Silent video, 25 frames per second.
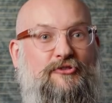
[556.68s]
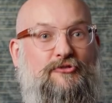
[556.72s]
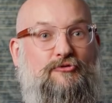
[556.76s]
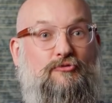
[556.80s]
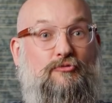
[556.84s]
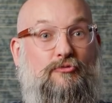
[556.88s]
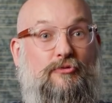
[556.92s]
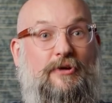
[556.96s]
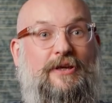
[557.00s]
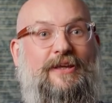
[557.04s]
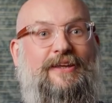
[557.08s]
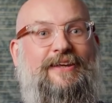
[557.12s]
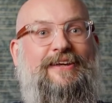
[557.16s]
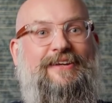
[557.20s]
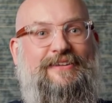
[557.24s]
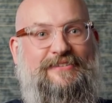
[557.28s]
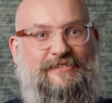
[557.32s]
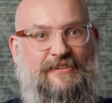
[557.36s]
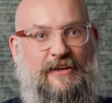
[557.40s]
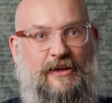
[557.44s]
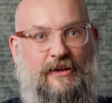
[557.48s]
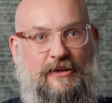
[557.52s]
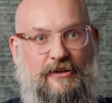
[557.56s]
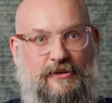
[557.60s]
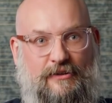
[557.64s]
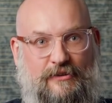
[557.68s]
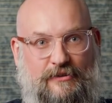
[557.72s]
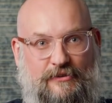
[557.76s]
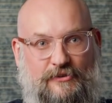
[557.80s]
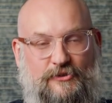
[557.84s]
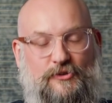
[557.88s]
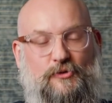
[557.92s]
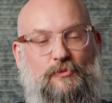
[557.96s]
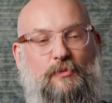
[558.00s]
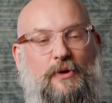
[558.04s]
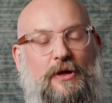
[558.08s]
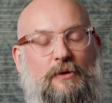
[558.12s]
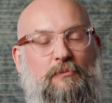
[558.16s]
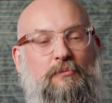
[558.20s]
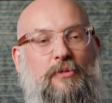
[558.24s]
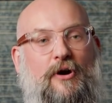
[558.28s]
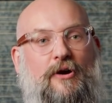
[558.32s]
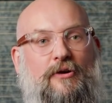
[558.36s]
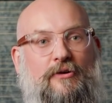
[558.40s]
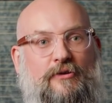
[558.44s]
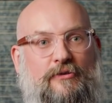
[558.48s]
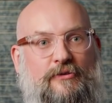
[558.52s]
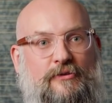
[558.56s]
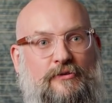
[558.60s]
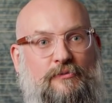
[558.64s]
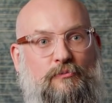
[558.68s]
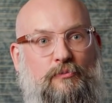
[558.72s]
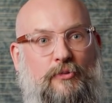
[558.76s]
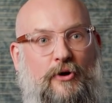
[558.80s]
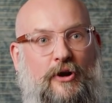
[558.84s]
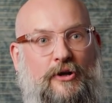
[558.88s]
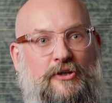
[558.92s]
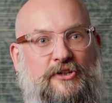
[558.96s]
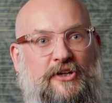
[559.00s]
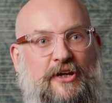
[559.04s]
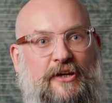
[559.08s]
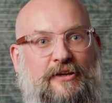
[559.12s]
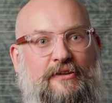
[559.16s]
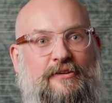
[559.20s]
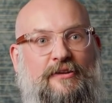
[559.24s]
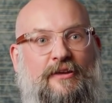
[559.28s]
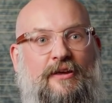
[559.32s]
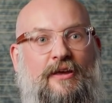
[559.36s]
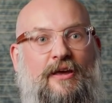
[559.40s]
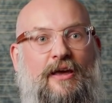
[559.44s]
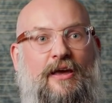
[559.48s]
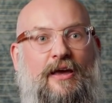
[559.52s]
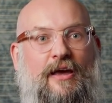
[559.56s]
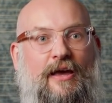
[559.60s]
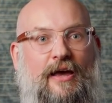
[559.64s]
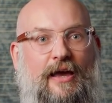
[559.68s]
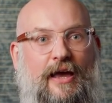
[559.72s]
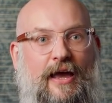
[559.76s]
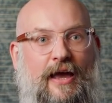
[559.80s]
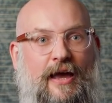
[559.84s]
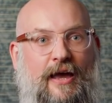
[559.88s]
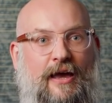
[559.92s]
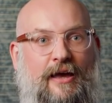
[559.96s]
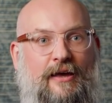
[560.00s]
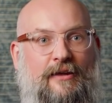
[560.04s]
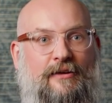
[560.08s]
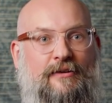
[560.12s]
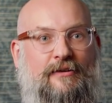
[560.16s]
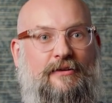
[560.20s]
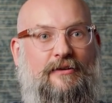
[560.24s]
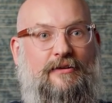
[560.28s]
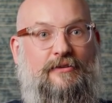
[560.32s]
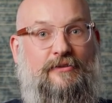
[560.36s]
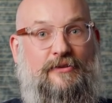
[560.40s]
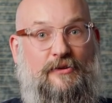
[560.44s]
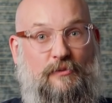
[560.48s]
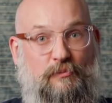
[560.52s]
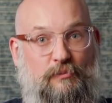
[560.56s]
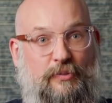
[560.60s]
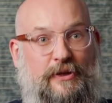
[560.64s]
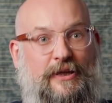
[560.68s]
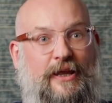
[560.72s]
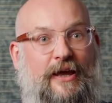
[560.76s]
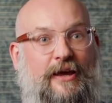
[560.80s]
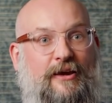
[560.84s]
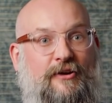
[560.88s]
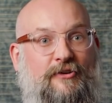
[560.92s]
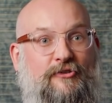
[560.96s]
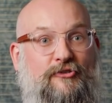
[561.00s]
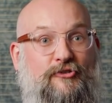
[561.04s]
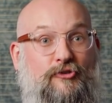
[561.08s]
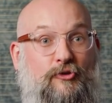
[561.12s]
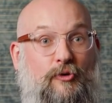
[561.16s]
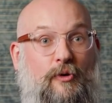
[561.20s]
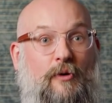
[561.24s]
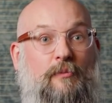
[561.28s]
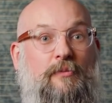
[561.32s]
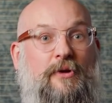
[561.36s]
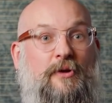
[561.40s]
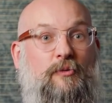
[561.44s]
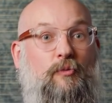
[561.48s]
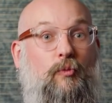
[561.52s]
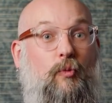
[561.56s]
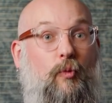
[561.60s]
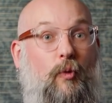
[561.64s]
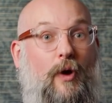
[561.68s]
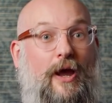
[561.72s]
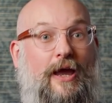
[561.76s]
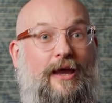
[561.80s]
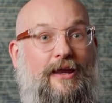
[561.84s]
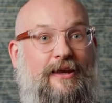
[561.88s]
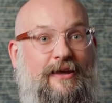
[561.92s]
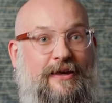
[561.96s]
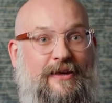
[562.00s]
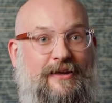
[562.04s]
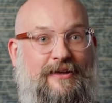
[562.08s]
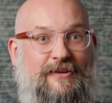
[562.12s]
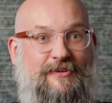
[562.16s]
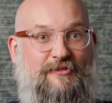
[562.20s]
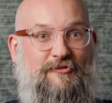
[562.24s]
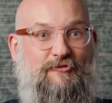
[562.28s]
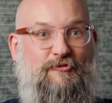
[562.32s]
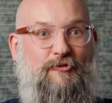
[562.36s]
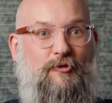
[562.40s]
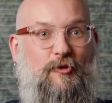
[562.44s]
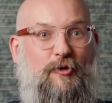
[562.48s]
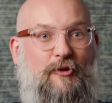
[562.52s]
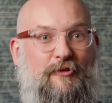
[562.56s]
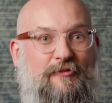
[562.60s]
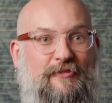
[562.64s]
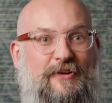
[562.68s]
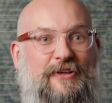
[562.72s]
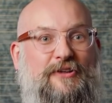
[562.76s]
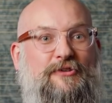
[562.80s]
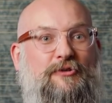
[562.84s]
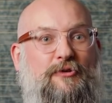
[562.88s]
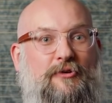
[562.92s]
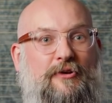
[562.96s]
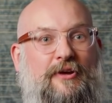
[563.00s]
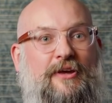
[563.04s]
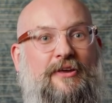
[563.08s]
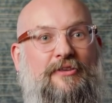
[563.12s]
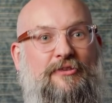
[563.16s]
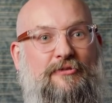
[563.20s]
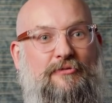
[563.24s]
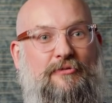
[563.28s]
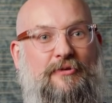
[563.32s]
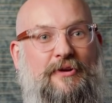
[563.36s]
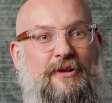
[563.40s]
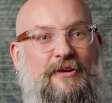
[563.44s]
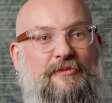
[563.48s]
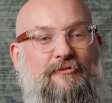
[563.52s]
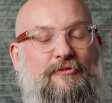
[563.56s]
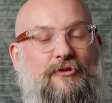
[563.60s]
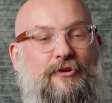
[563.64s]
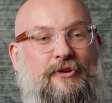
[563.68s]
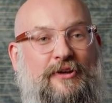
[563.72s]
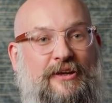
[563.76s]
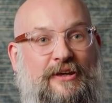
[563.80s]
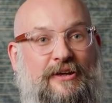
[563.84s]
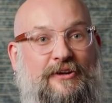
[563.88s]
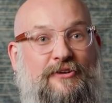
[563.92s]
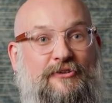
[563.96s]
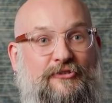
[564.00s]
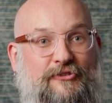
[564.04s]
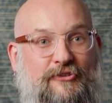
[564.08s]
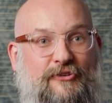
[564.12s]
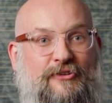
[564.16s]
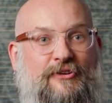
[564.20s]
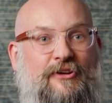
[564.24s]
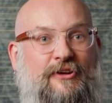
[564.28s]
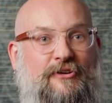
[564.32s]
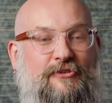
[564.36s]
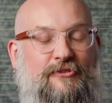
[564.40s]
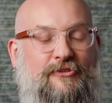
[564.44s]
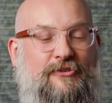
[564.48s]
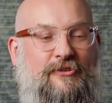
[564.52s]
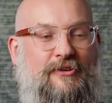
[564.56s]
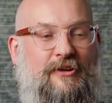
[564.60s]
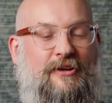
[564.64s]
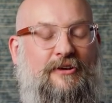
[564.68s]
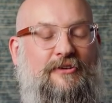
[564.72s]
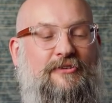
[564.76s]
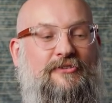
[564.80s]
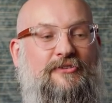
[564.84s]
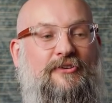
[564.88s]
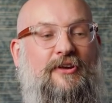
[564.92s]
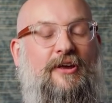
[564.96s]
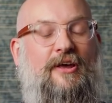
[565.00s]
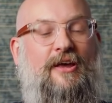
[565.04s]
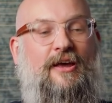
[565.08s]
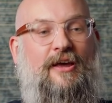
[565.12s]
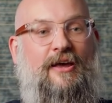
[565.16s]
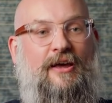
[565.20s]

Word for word: just really excited to be a part of this project and the players who have been waiting for Victoria 3 for years and years and years.